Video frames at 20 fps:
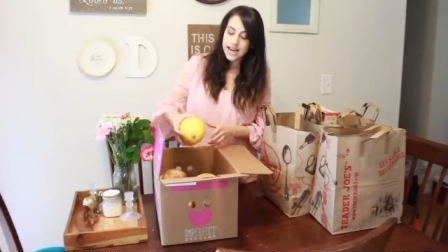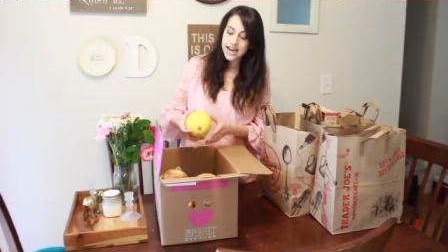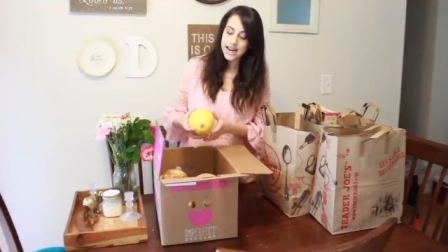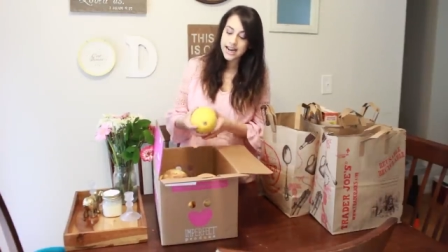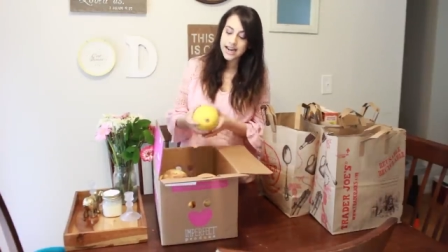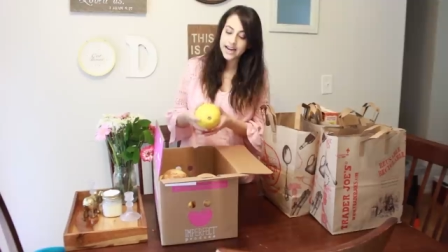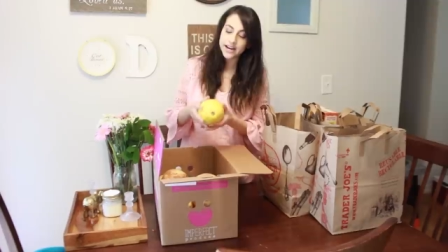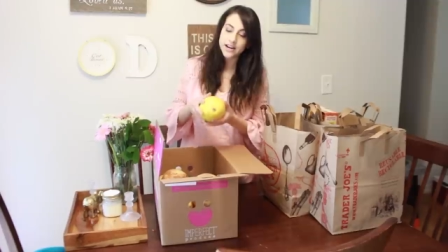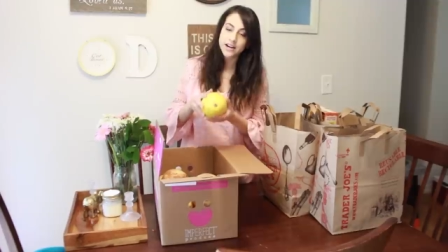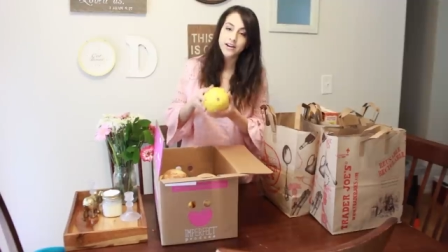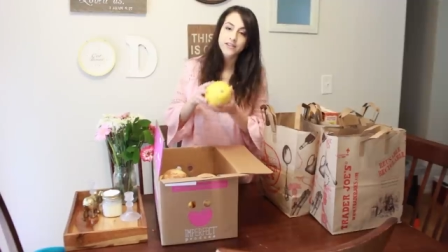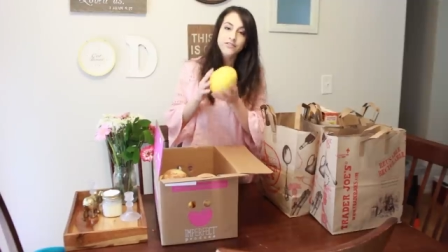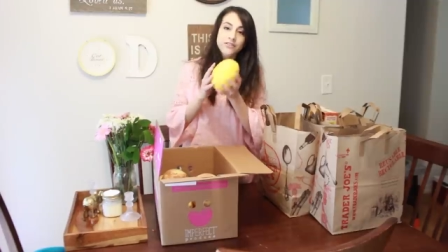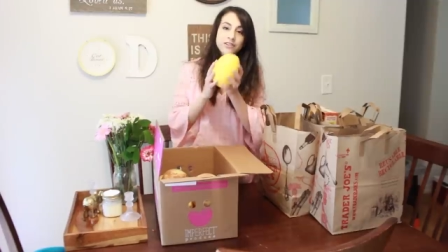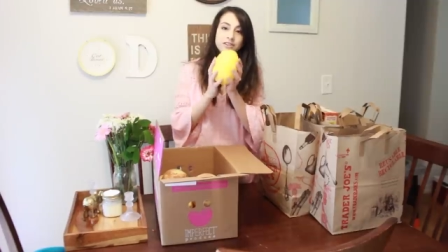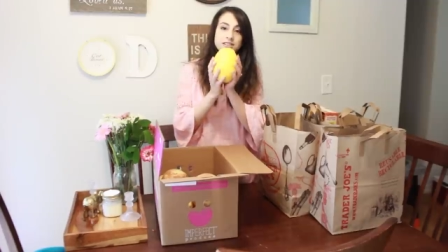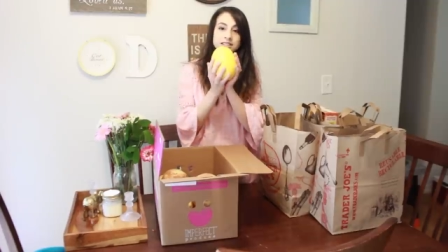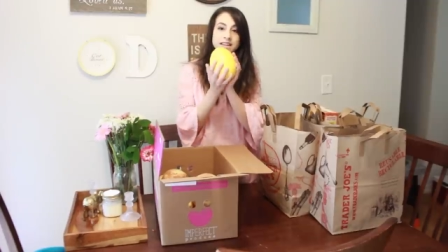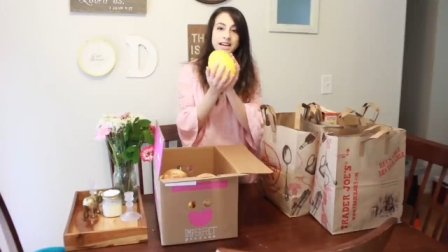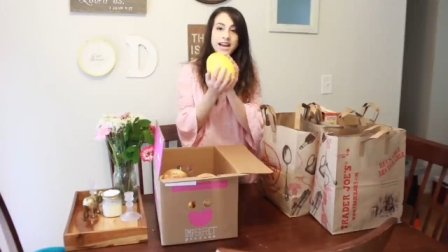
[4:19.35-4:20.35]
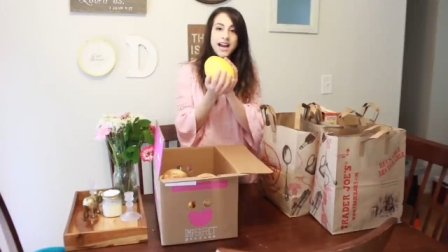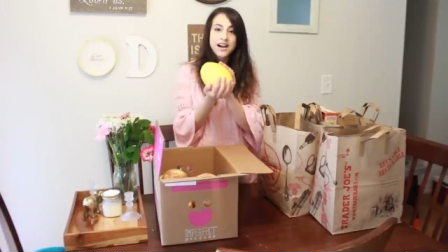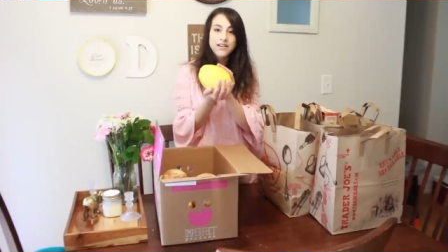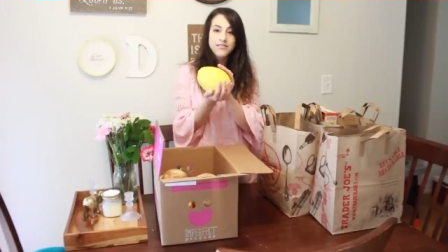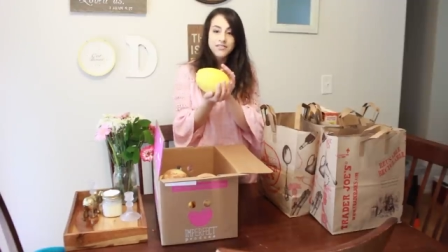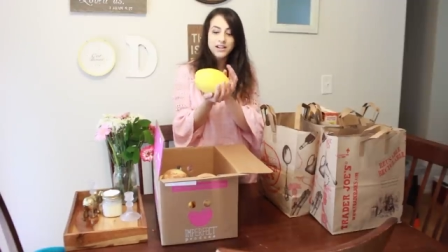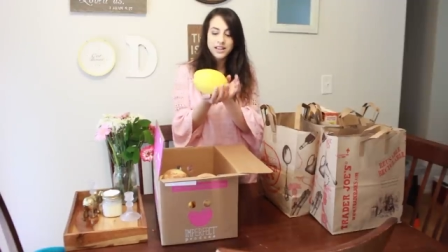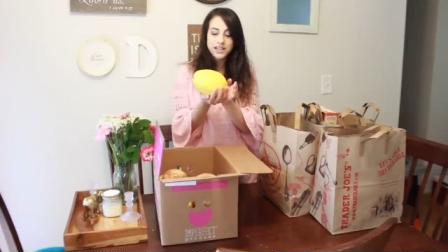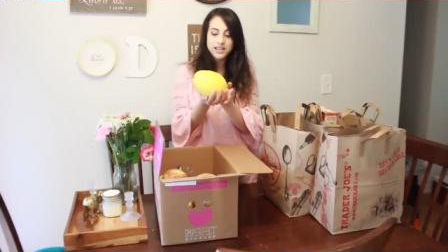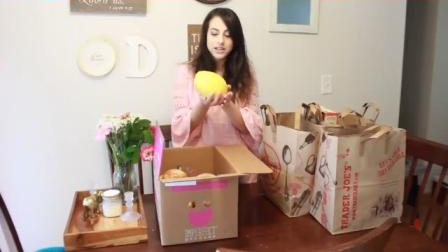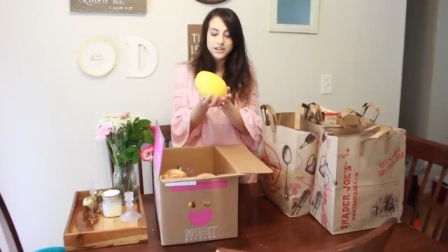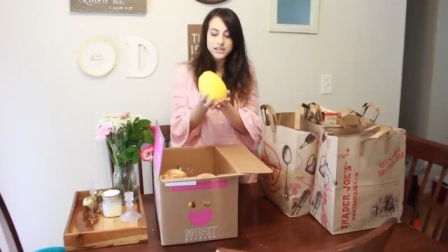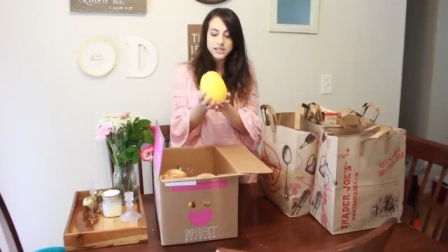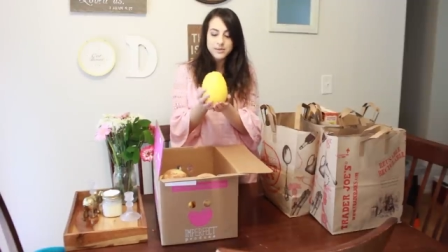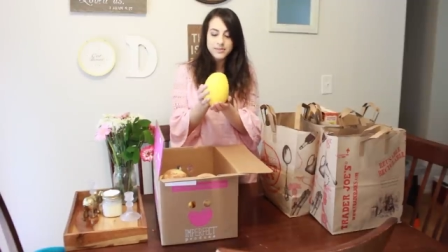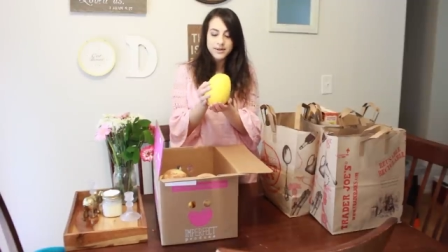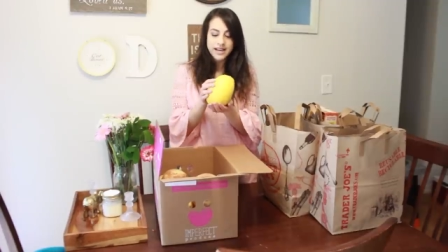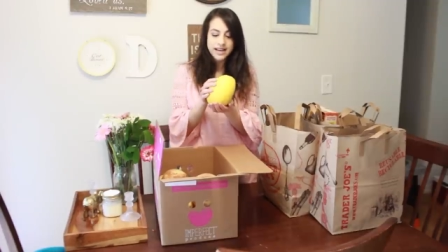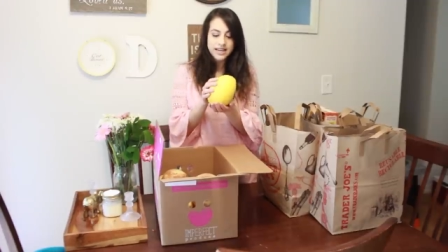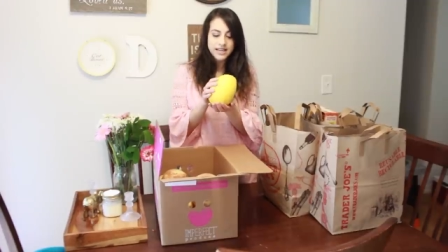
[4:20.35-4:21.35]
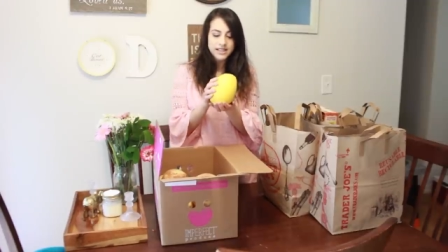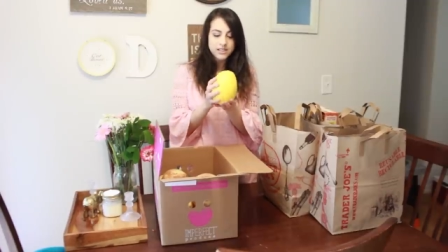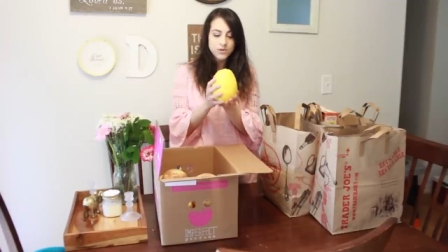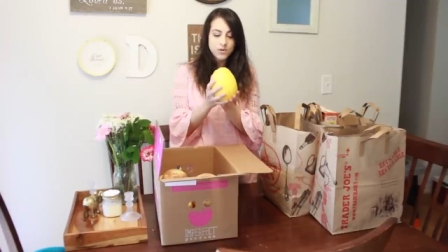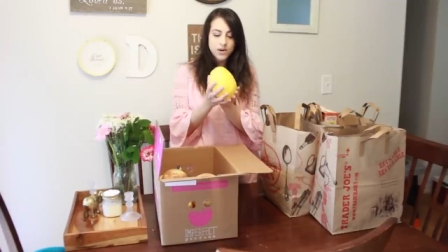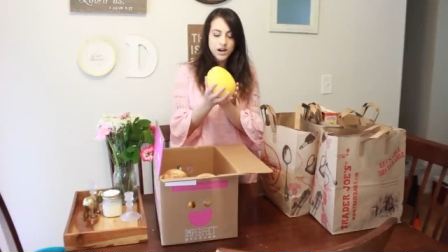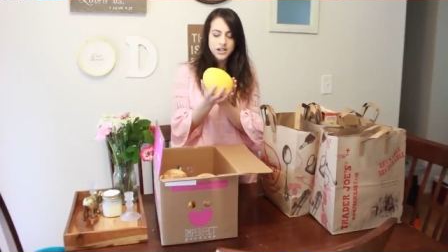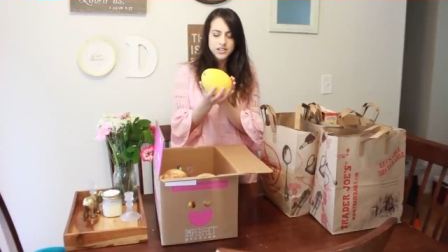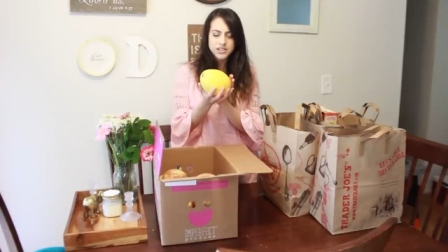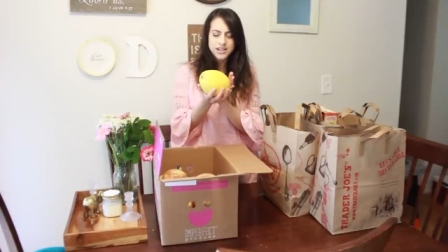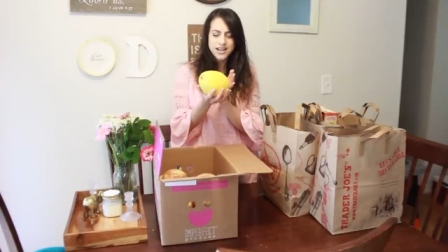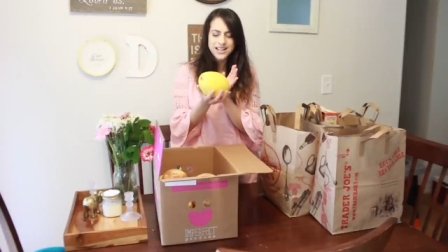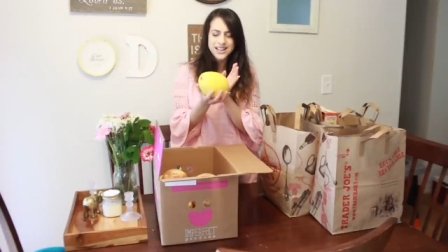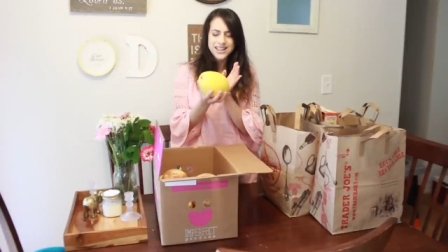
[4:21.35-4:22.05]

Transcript: and first I have a little spaghetti squash.